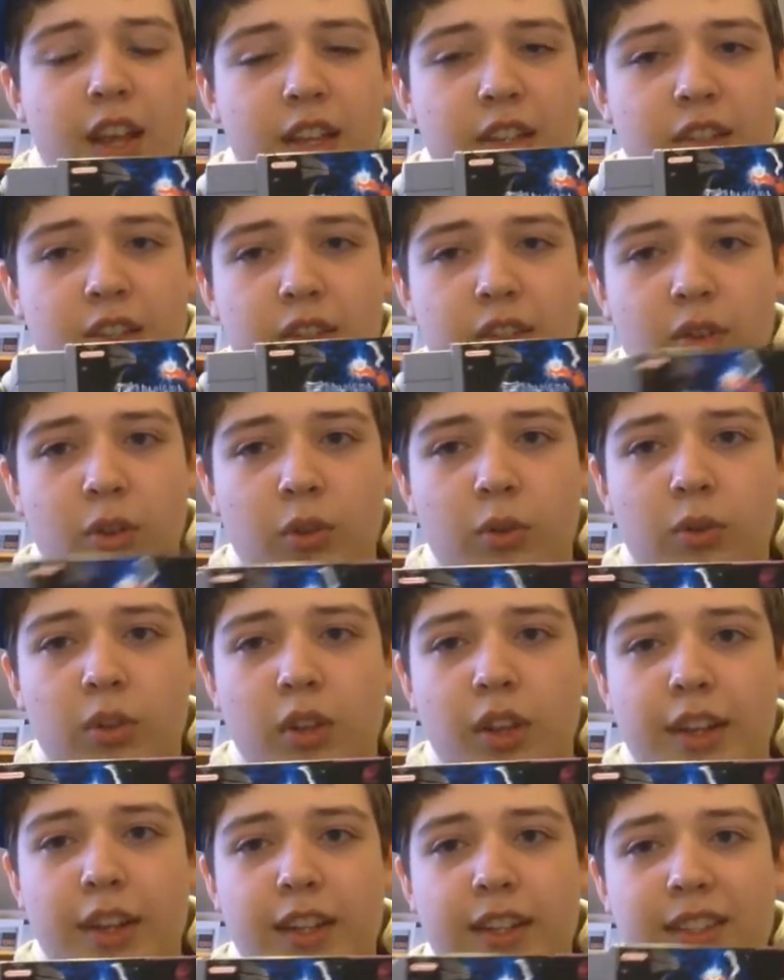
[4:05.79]

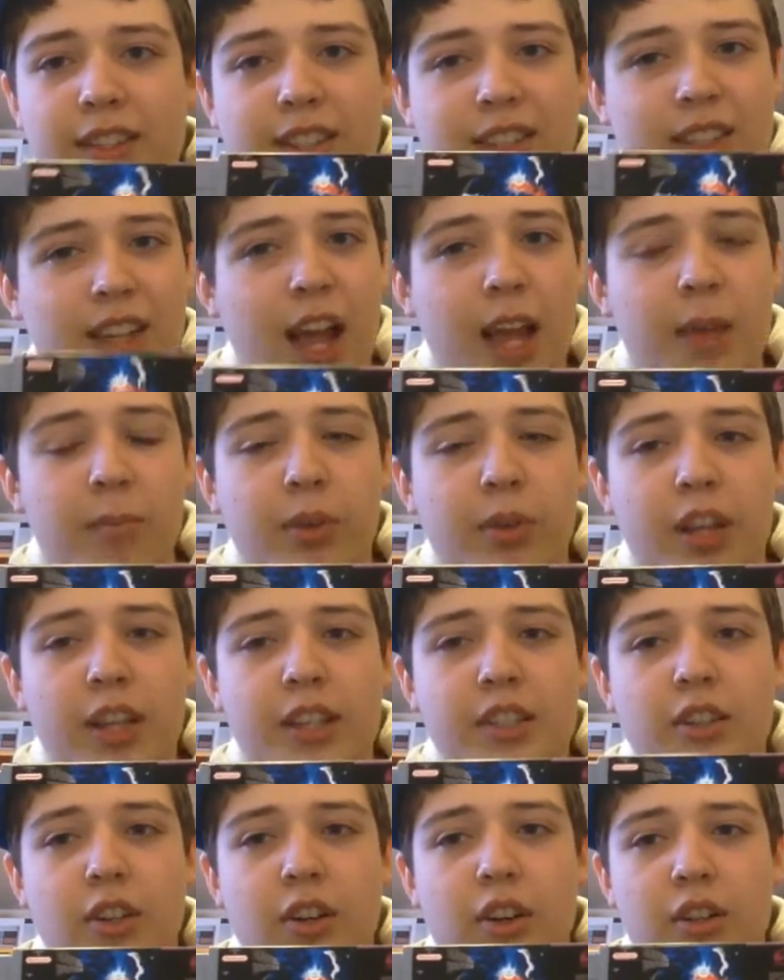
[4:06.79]

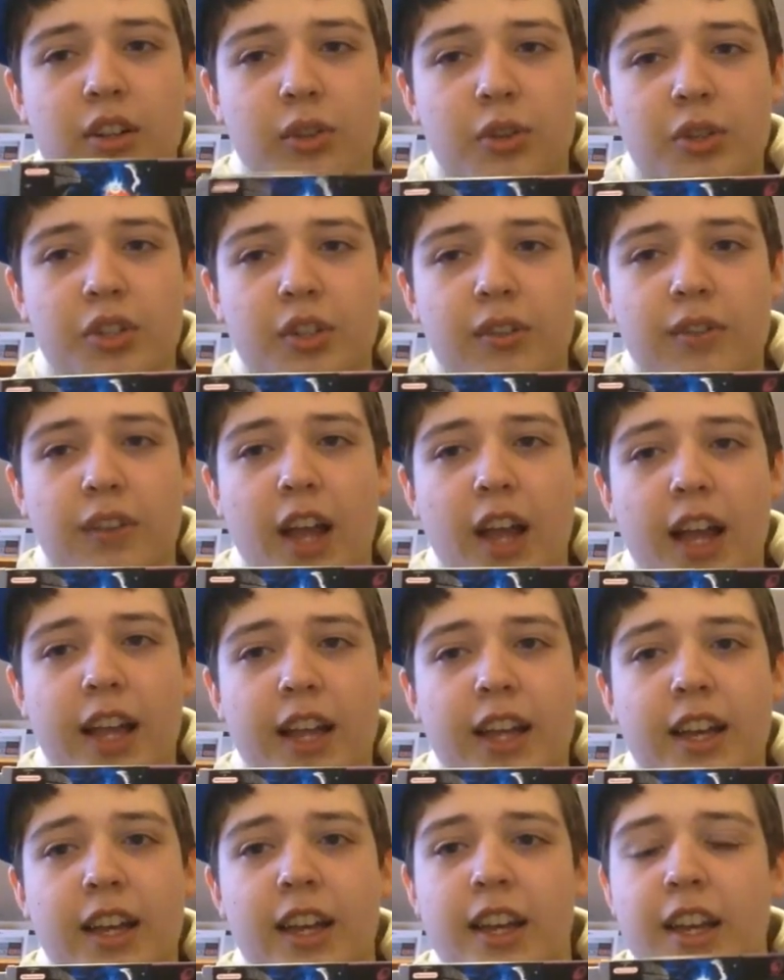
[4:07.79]
Skyblazer, Illusion of
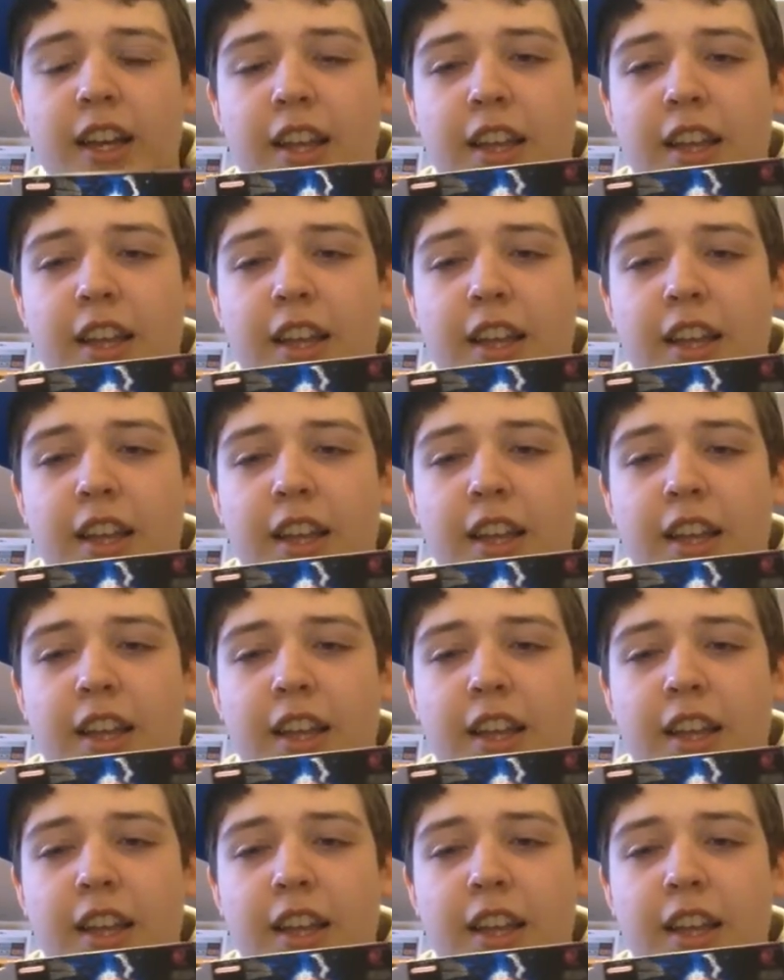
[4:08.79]
Gaia,